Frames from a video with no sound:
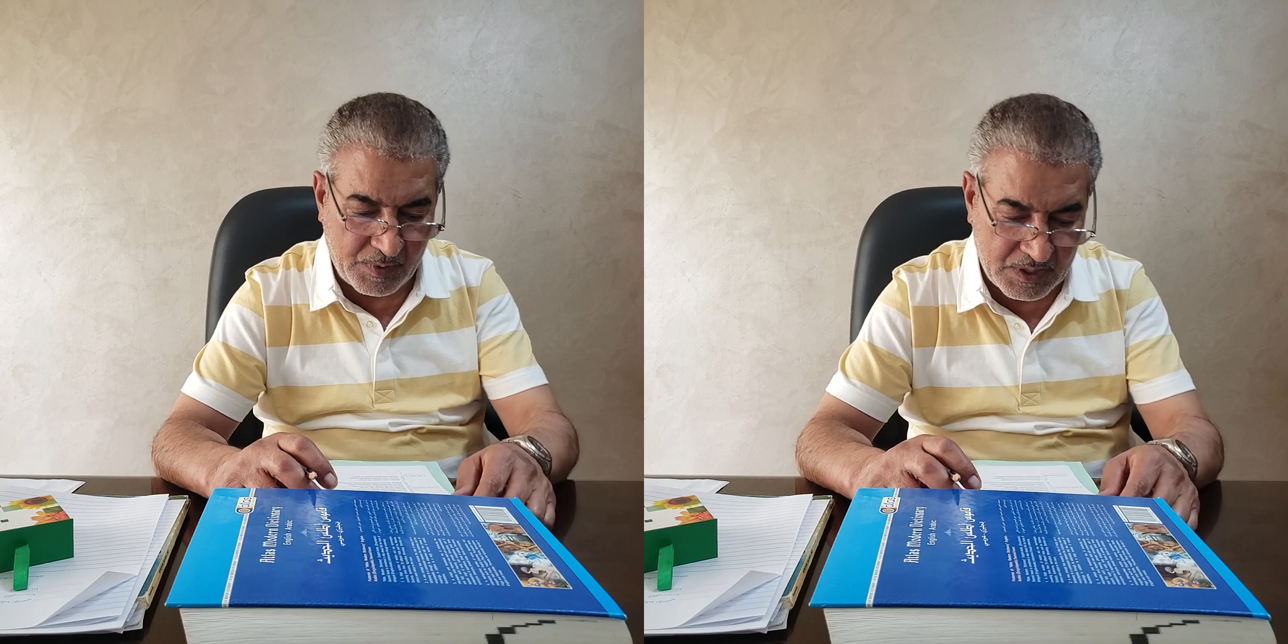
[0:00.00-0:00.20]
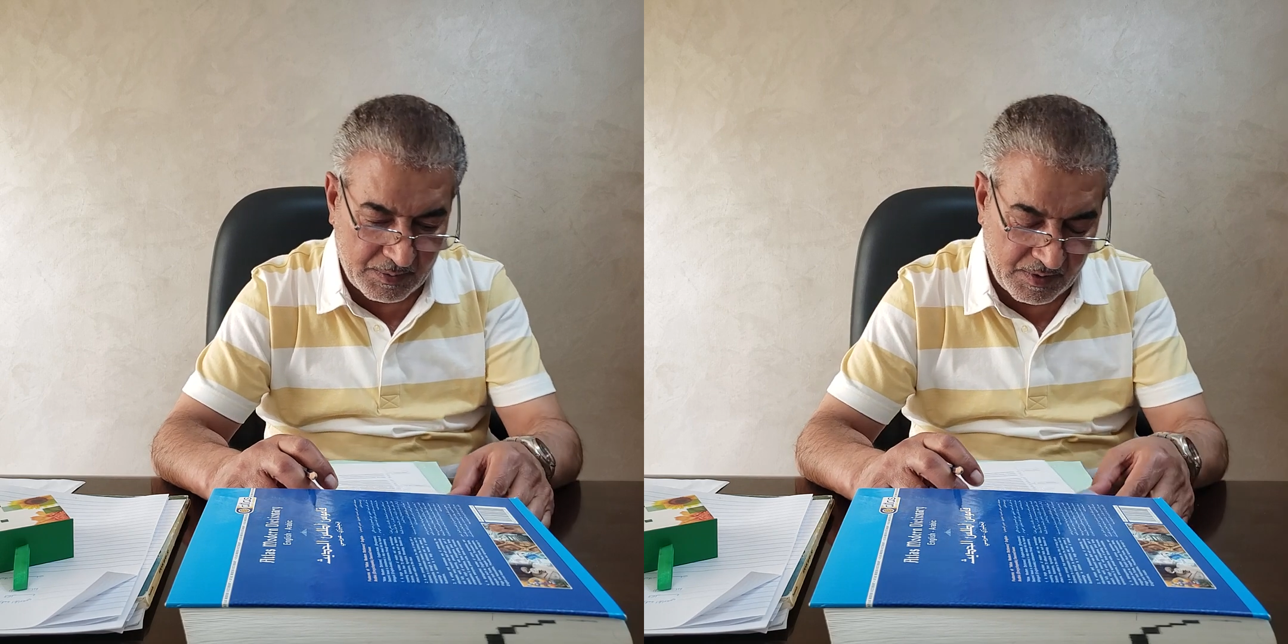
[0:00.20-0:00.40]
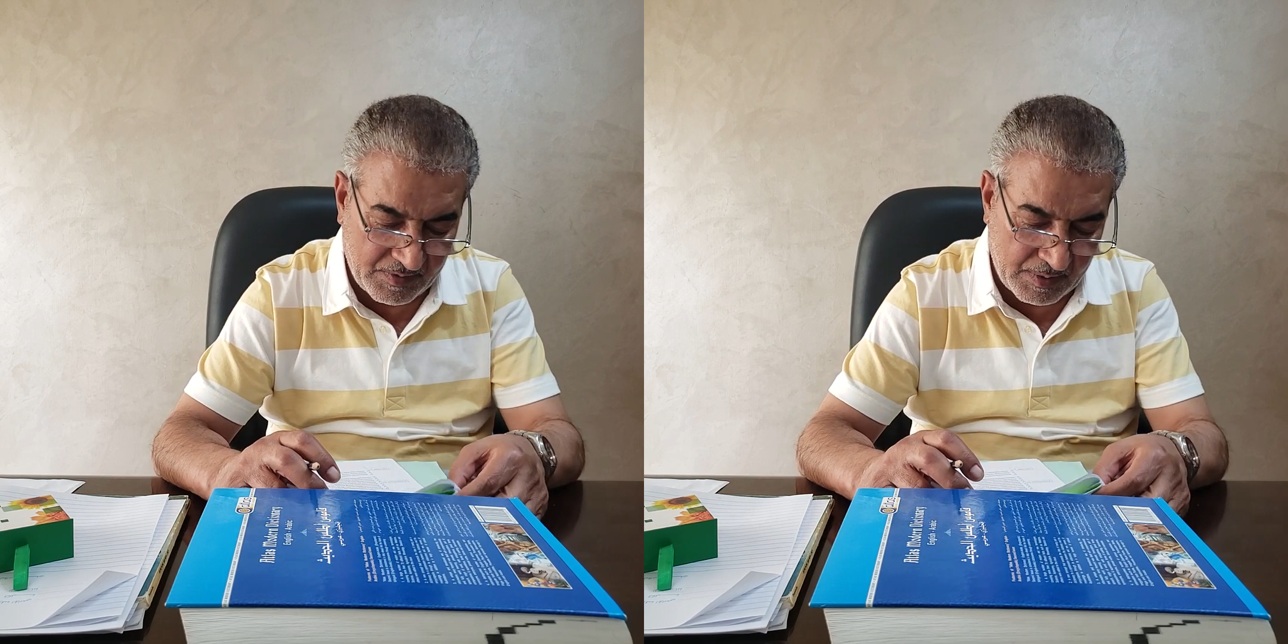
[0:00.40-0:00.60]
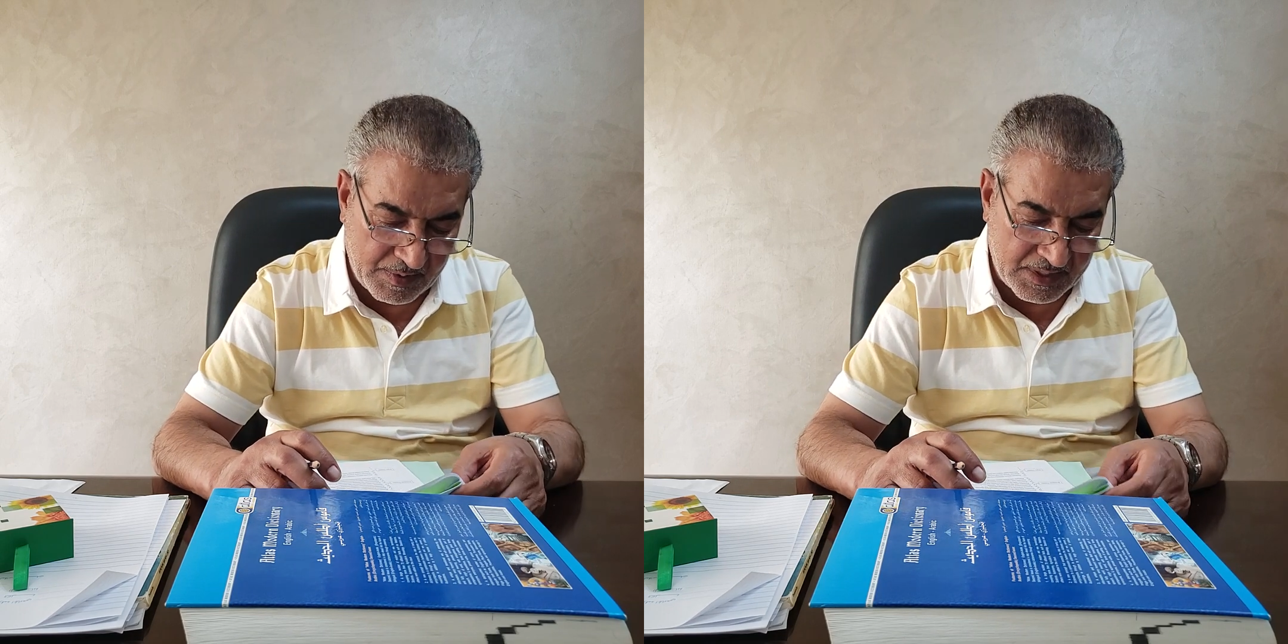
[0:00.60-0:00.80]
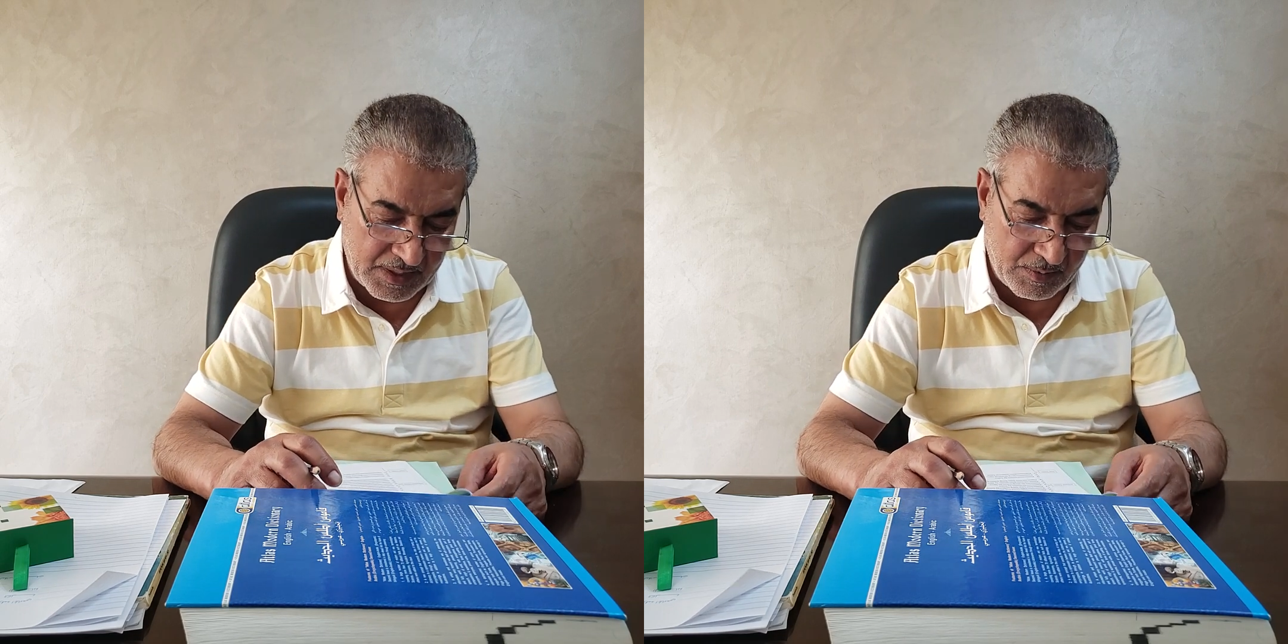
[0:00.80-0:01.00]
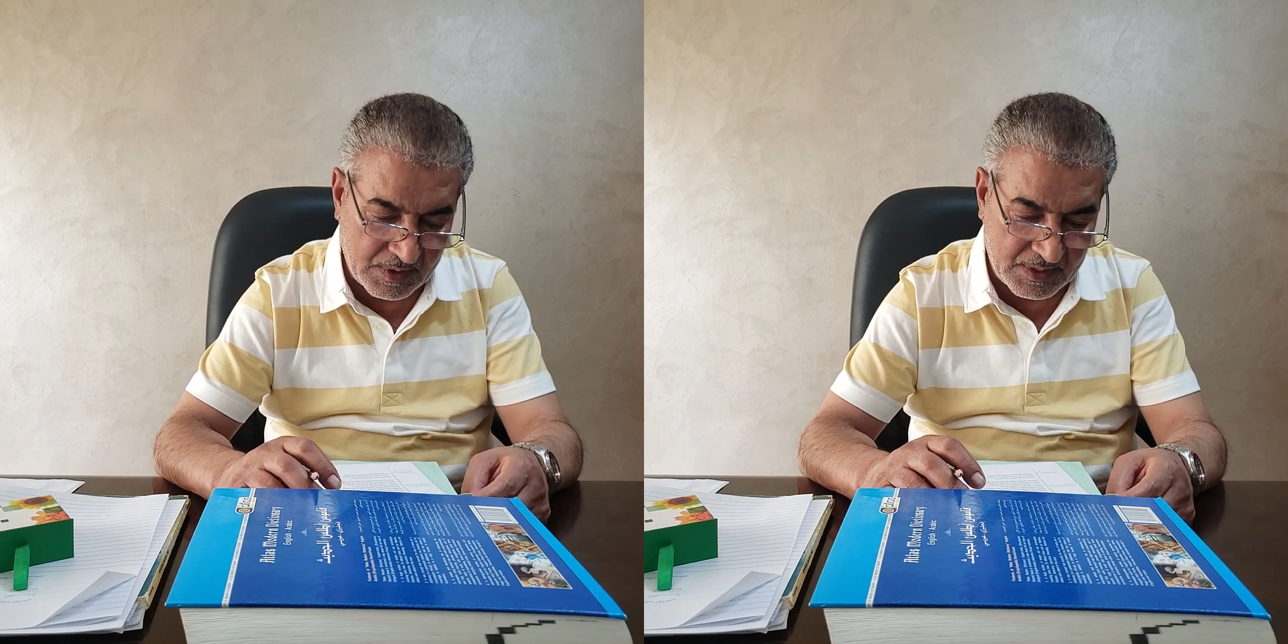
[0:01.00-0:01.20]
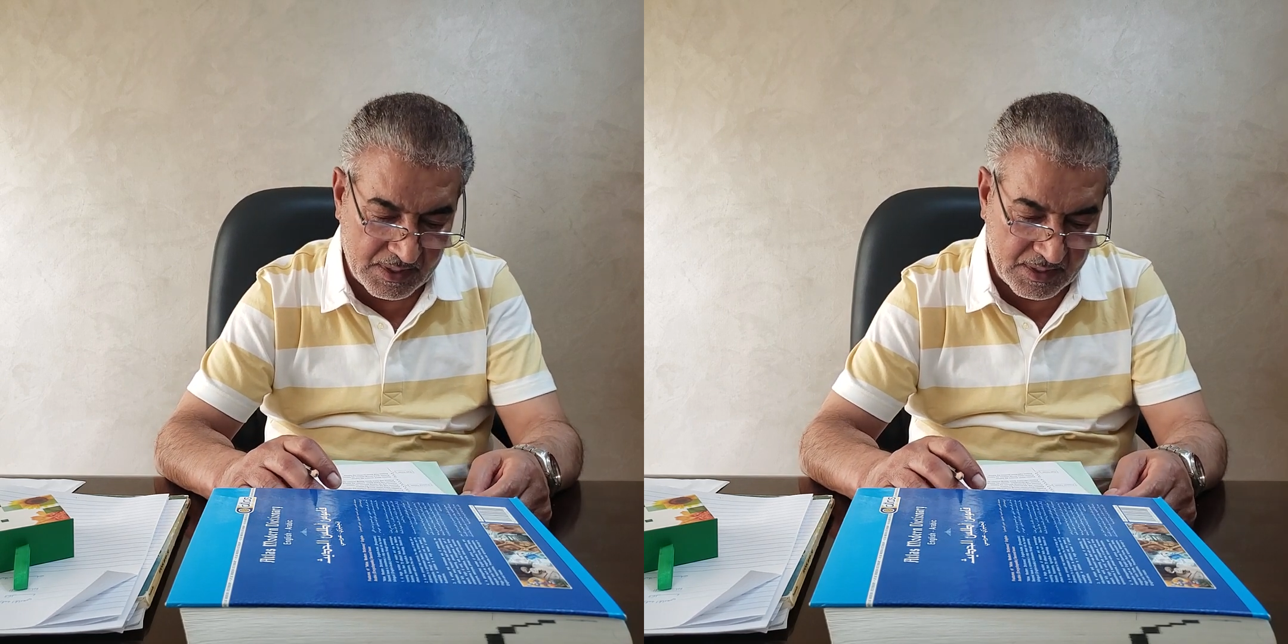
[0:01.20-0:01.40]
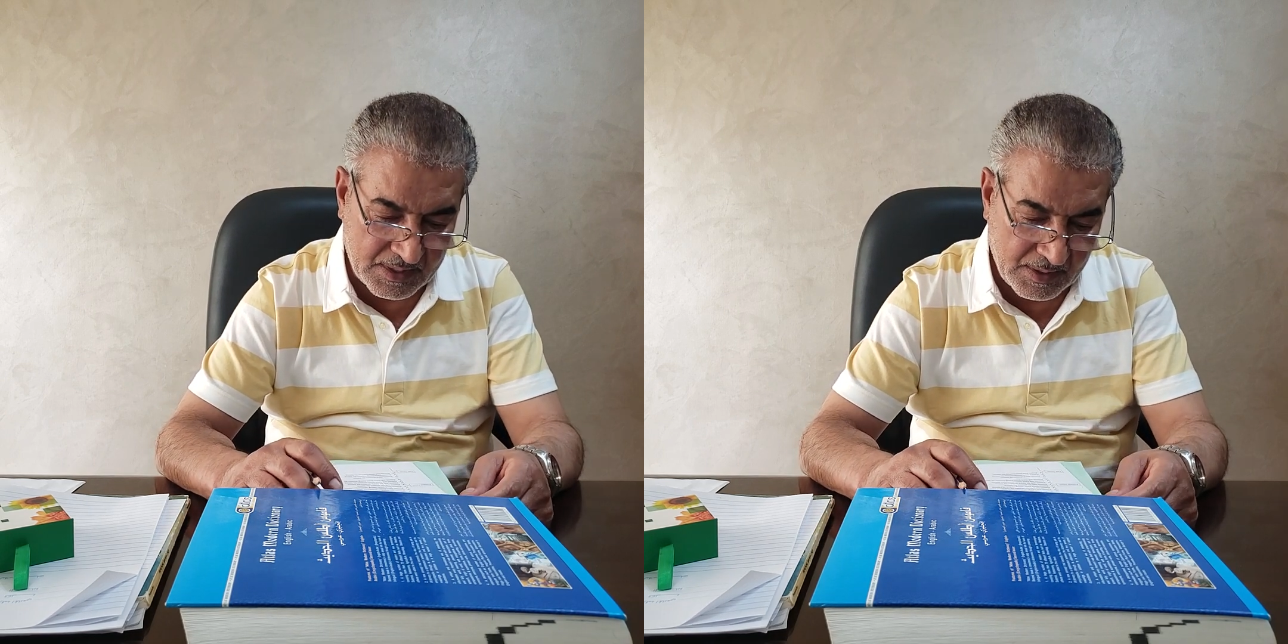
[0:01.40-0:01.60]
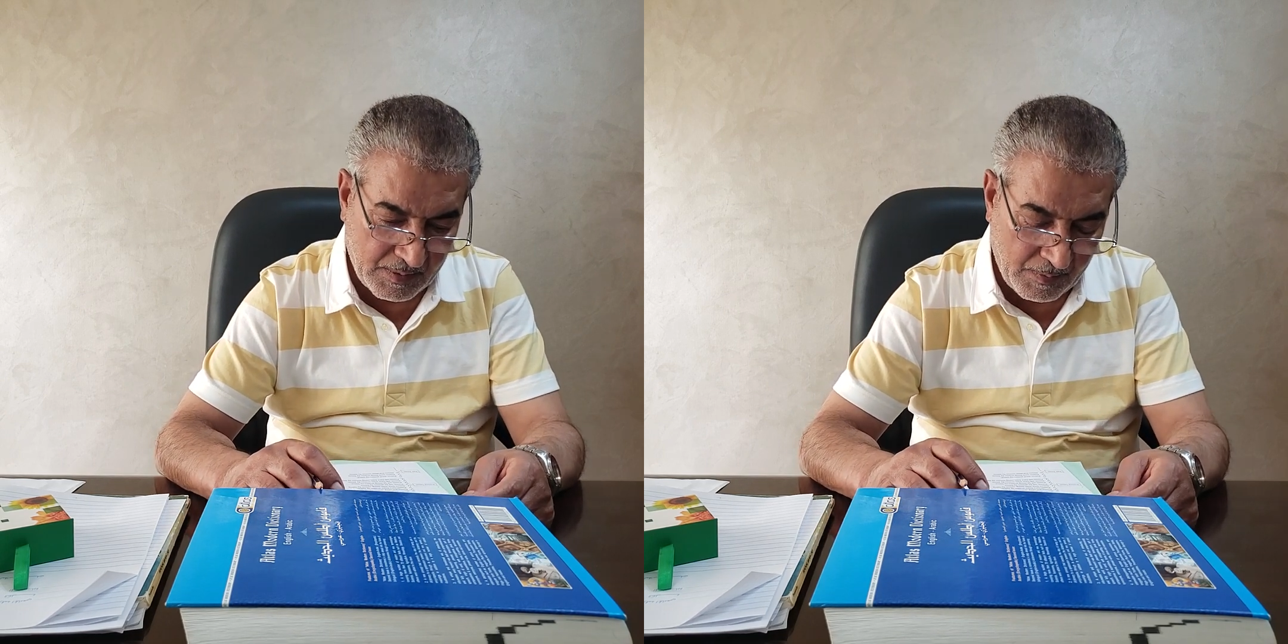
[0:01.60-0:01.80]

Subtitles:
possible verbal sequences